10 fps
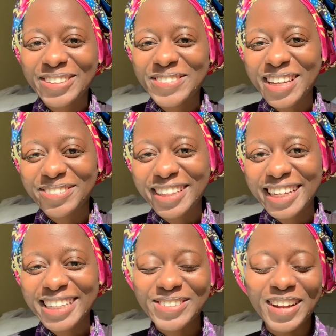
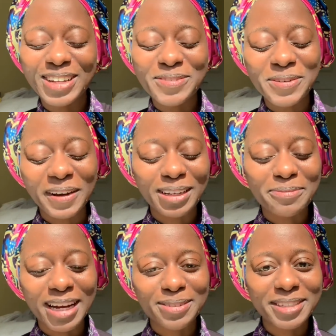lovelies, welcome or welcome
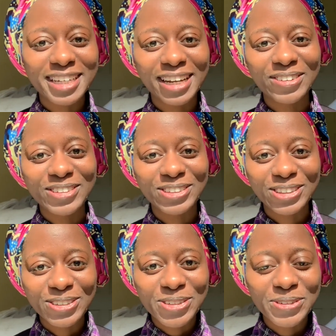back to my channel. It's your
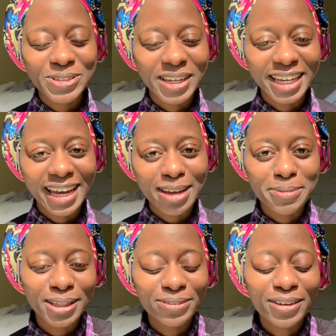girl Sawdatou, aka
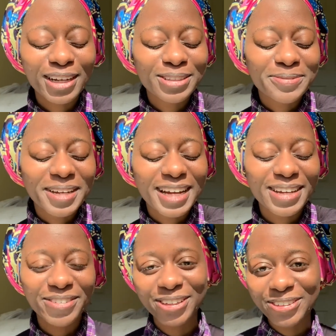Bint Fatimah.
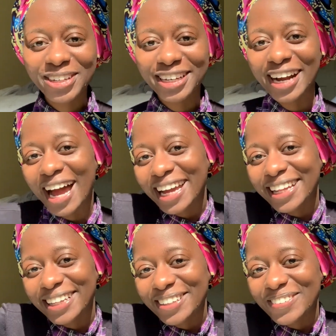If you're new here, hi,
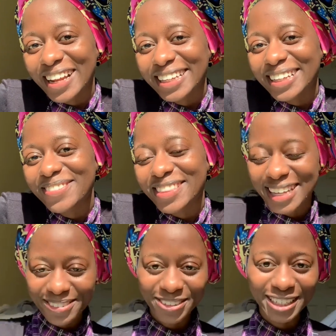hello, welcome.
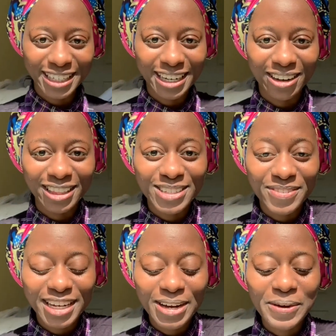Thank you for clicking on this
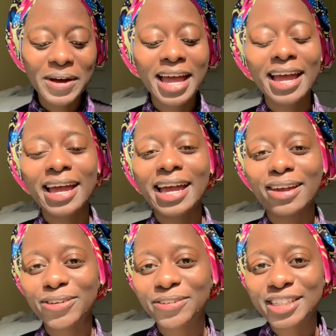video.
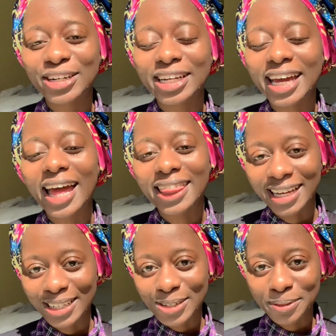If you're returning, thank
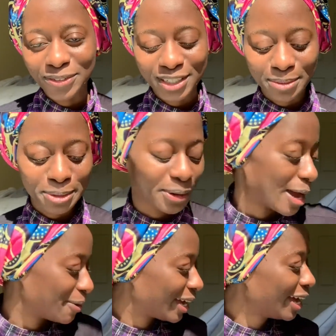you so much for
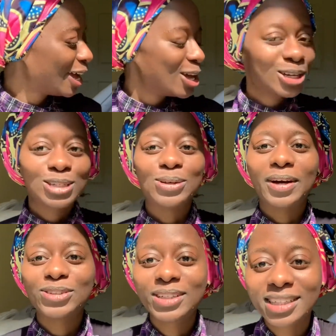subscribing. So
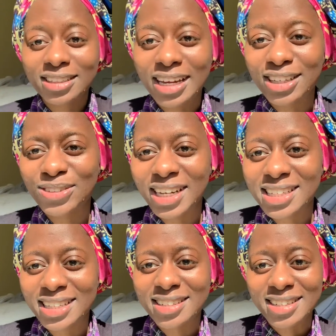as you guys
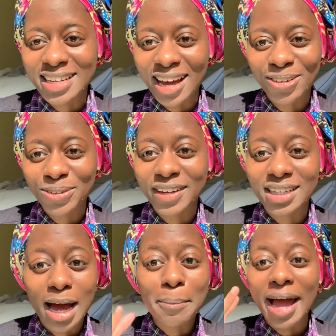can see, I don't know if you guys,
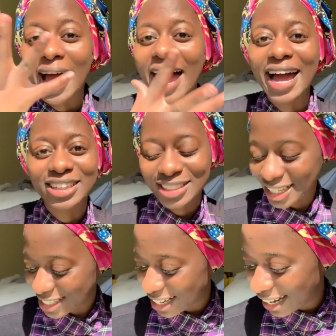I'm ashy
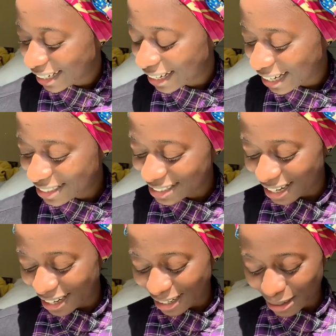as heck. I just
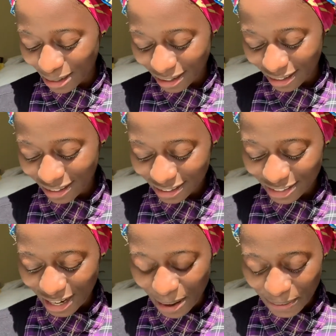got out of the
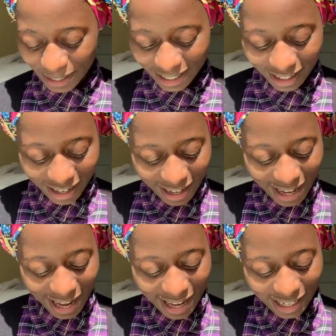shower
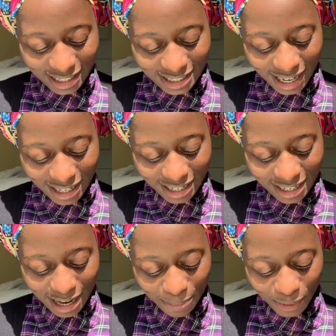and I decided
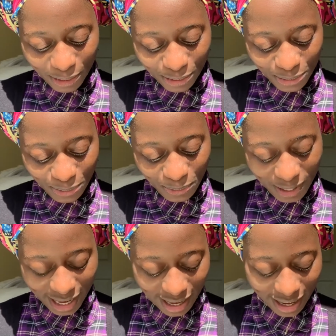I'm gonna do
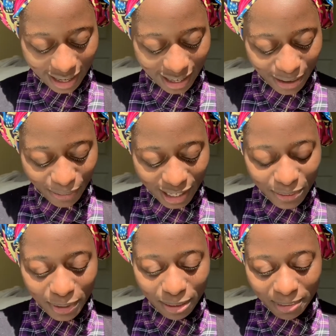a get ready
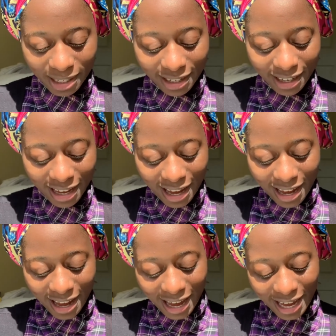with me
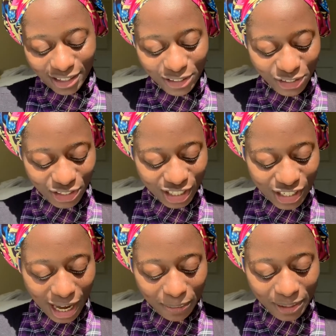and just chit
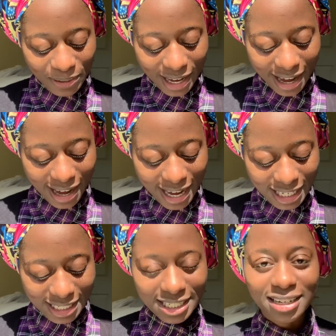chat with you
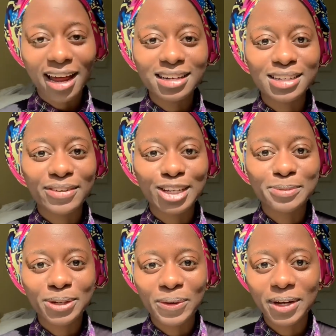guys because a lot of stuff has
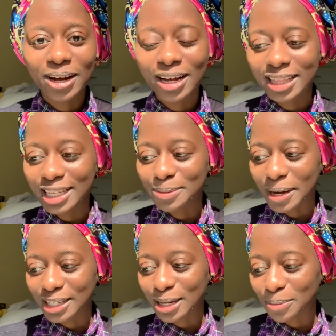been going on these
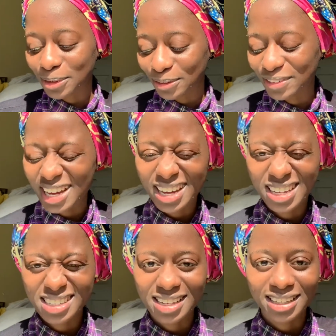past couple of
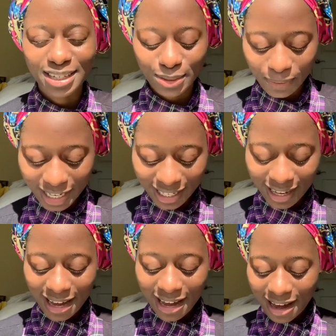days, like this week.
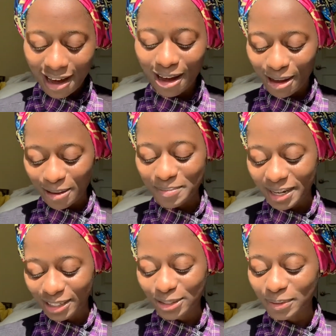And
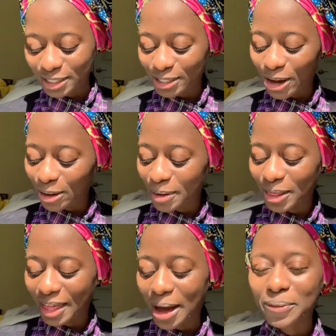I just wanted to talk about
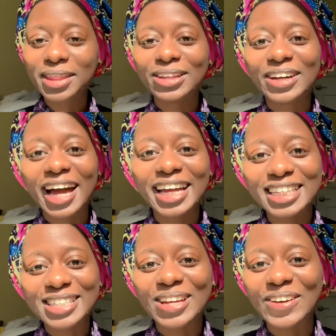that with you guys.
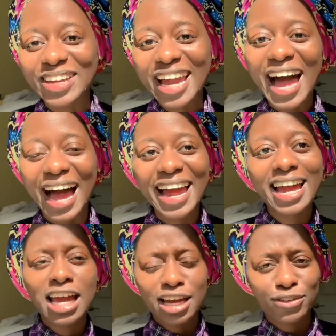So yeah,
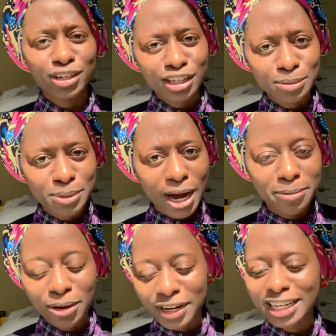if you're not subscribed
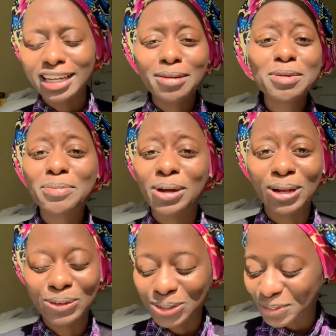already, let me put on
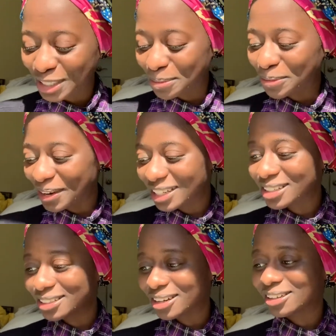lotion first before I
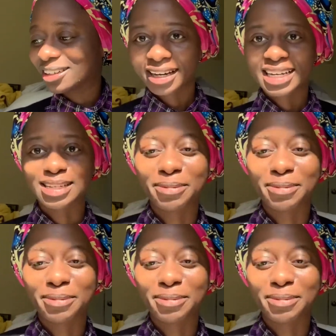start talking. Guys, I'm out